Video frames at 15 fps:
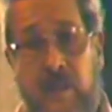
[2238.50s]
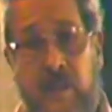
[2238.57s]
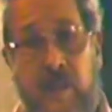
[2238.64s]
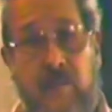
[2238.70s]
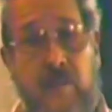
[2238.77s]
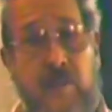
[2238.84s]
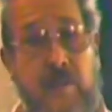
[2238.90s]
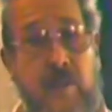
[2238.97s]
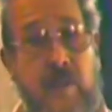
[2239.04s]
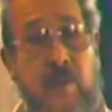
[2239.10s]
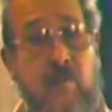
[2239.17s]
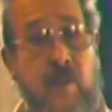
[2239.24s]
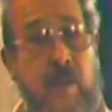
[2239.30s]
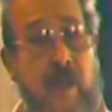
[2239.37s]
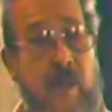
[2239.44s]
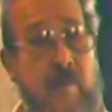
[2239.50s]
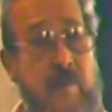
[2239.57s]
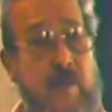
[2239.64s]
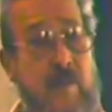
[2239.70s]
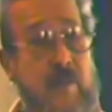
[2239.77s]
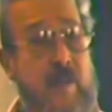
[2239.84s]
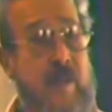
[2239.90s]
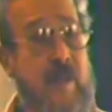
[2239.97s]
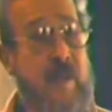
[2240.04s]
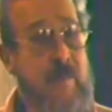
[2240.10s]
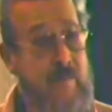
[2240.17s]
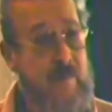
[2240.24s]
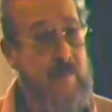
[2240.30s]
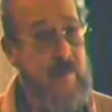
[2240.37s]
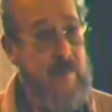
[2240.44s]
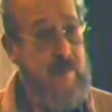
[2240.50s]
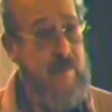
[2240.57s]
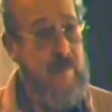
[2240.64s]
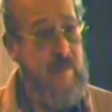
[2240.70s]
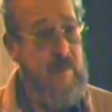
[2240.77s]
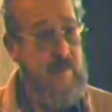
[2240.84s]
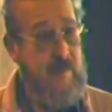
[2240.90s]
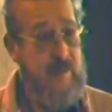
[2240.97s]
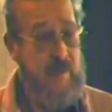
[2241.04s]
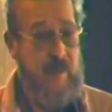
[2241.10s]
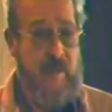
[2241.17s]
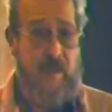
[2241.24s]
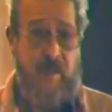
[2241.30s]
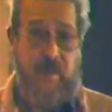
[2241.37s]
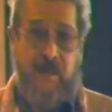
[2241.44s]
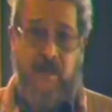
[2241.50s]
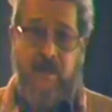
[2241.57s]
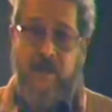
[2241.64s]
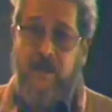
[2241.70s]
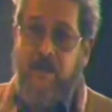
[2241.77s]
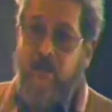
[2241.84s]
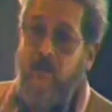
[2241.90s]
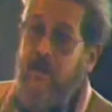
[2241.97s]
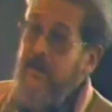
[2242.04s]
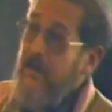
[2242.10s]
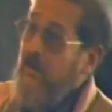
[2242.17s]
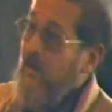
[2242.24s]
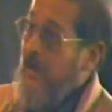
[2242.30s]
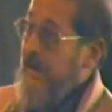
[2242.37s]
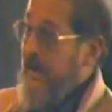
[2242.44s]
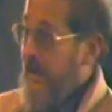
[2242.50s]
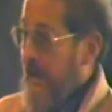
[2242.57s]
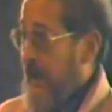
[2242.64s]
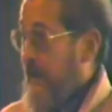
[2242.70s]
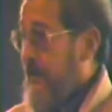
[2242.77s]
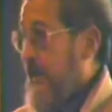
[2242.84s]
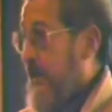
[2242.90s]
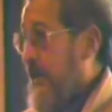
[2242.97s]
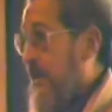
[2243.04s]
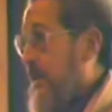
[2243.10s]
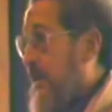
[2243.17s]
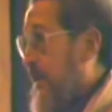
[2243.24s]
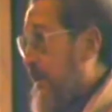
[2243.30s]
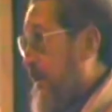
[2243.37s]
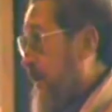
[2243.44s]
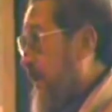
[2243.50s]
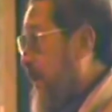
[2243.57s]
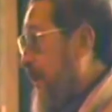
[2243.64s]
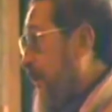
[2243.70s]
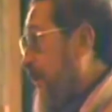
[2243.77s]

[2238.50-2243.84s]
after seeing what happened to the left in this country, when there was a left in this country.